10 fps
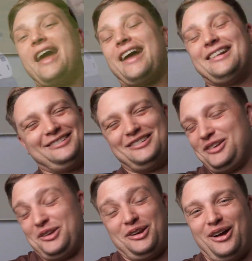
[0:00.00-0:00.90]
hey,
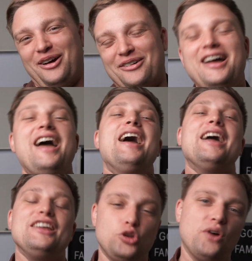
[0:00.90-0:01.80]
you know,
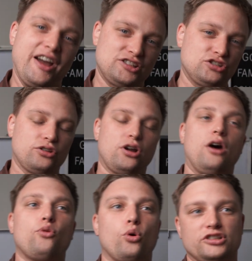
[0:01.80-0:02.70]
you do have access to the
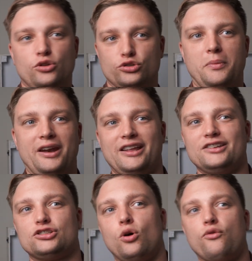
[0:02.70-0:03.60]
golf course and those
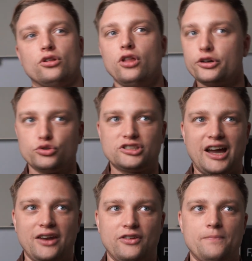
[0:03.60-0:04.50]
amenities. So for the luxury
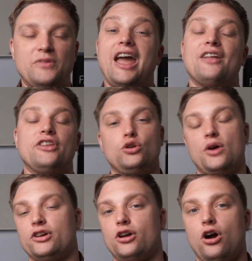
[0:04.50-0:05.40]
side of it, and they do
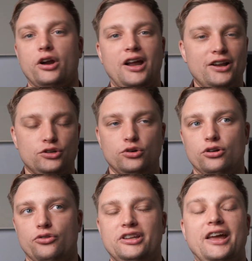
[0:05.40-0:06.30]
have a guard on duty
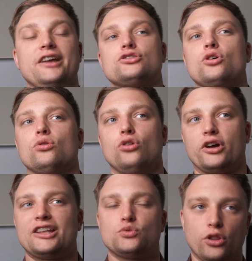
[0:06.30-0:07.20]
during the day. So
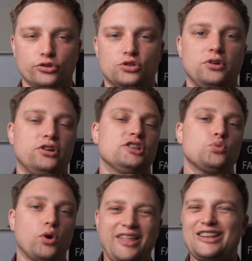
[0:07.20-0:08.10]
look, it's one of those communities
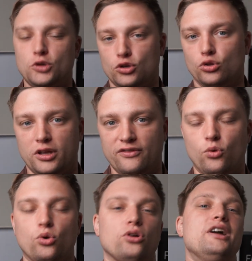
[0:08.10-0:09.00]
where if that's what you're looking
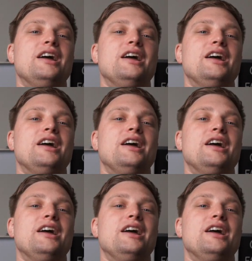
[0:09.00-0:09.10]
for